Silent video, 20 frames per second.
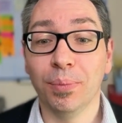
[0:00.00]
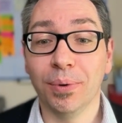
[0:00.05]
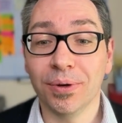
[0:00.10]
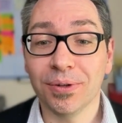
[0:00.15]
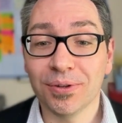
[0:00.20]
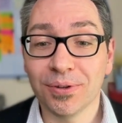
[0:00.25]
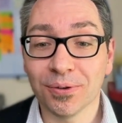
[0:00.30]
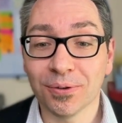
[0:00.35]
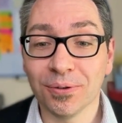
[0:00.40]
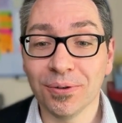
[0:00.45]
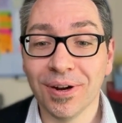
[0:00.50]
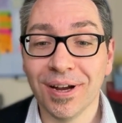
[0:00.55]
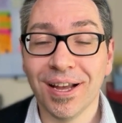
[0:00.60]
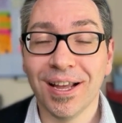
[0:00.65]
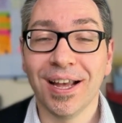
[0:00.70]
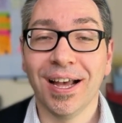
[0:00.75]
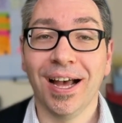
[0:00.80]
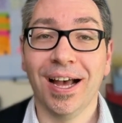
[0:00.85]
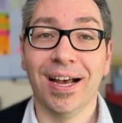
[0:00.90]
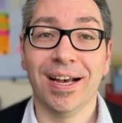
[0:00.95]
Podio
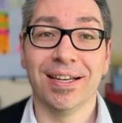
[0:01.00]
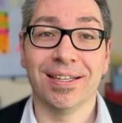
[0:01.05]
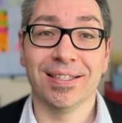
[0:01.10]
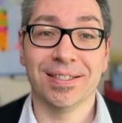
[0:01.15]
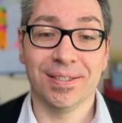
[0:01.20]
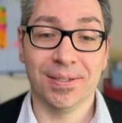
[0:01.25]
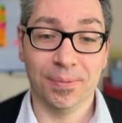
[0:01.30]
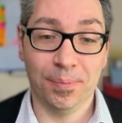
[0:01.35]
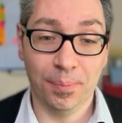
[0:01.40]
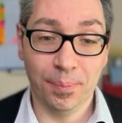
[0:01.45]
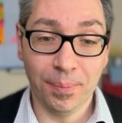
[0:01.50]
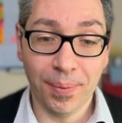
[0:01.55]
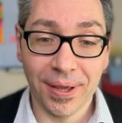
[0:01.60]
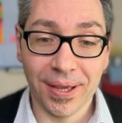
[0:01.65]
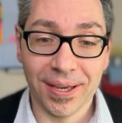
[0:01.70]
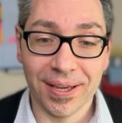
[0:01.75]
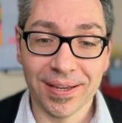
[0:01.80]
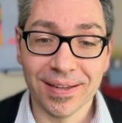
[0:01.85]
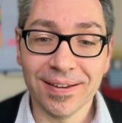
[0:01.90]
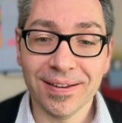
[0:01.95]
as
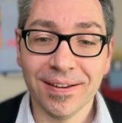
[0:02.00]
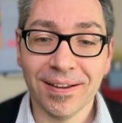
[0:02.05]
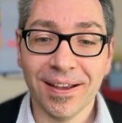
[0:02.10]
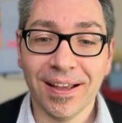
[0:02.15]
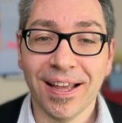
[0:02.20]
paid,